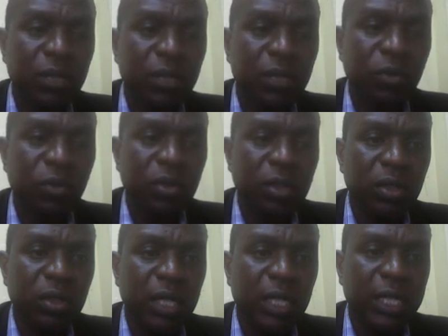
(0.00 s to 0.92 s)
books
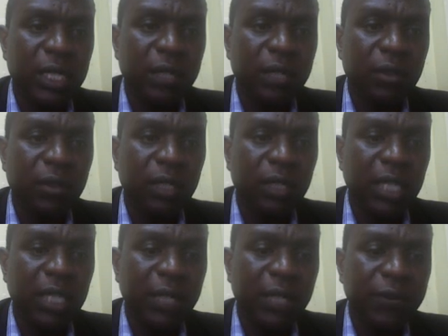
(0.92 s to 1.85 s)
that are
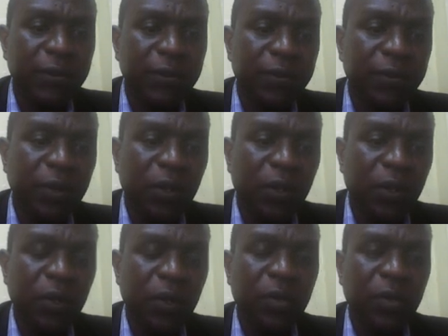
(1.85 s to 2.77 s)
returned
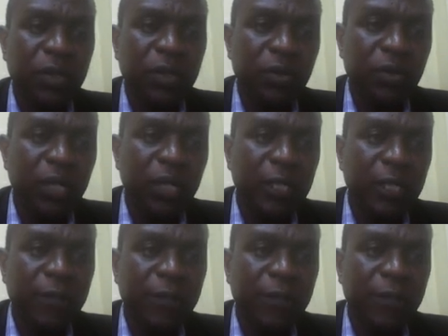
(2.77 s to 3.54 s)
by students.